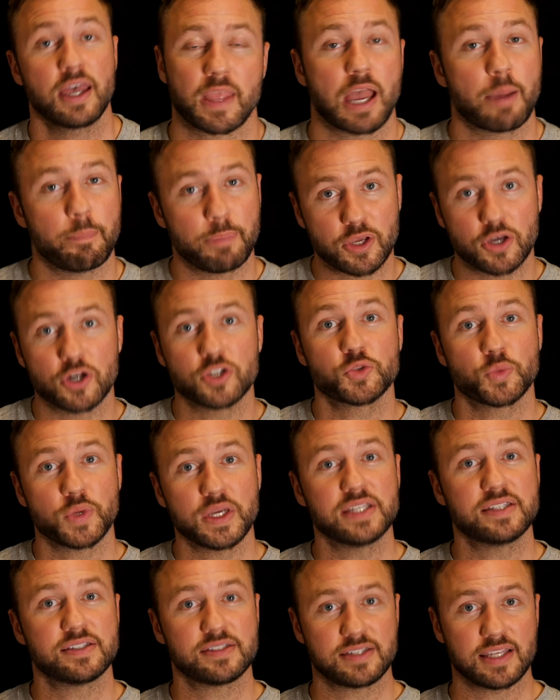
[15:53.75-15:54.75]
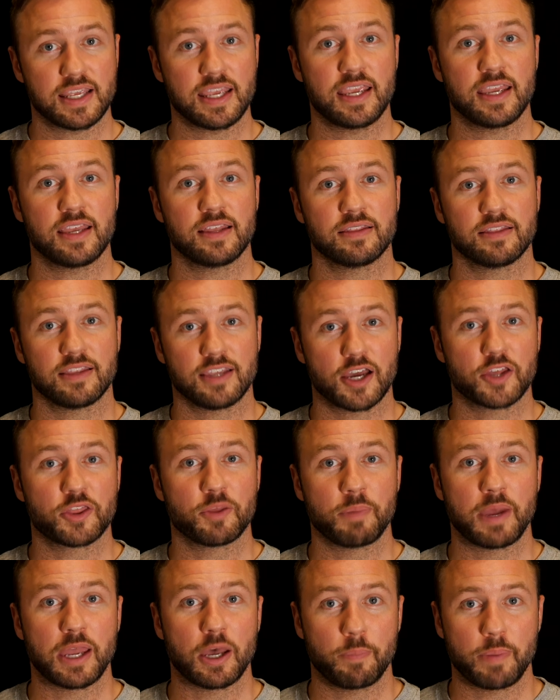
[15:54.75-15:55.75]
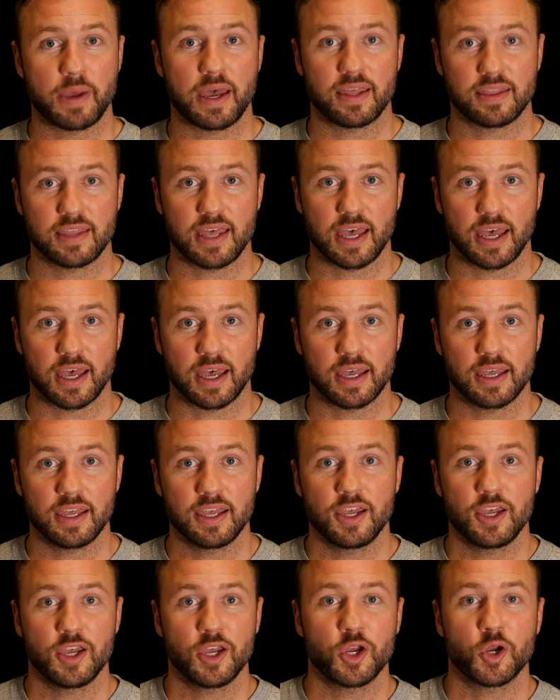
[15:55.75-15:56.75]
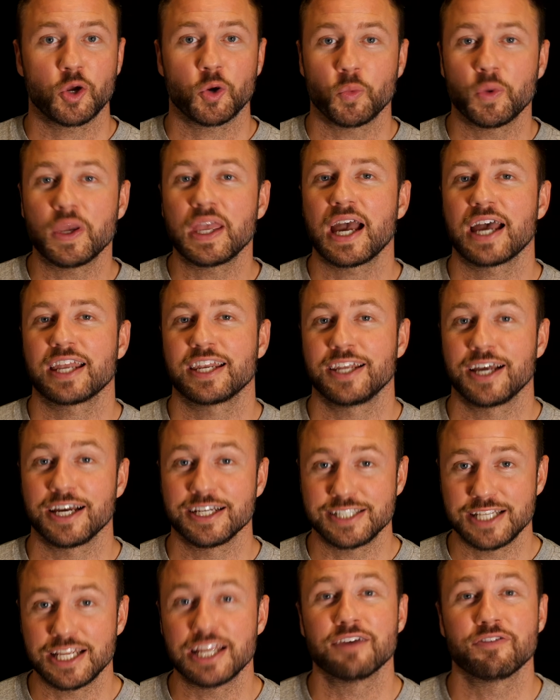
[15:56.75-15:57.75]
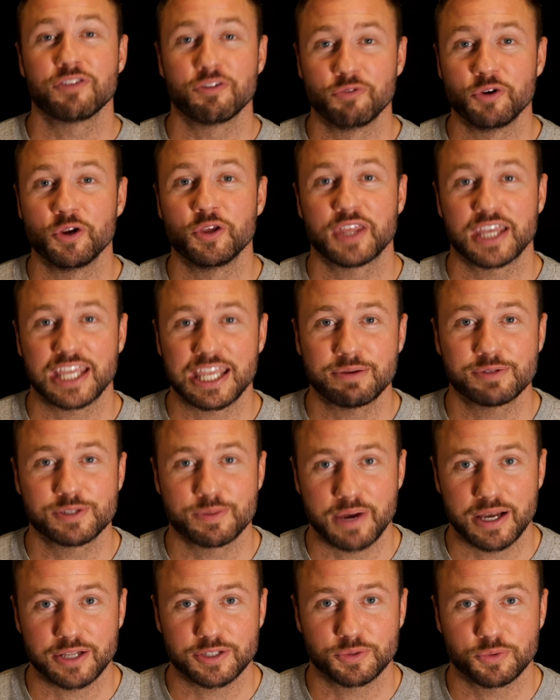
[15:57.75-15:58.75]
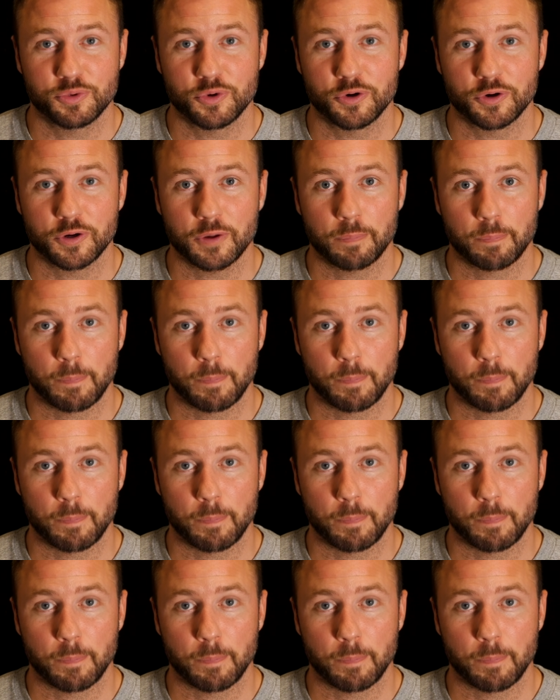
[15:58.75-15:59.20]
And because we'd seen the other male bear there, we had an idea of the route that he was about to walk.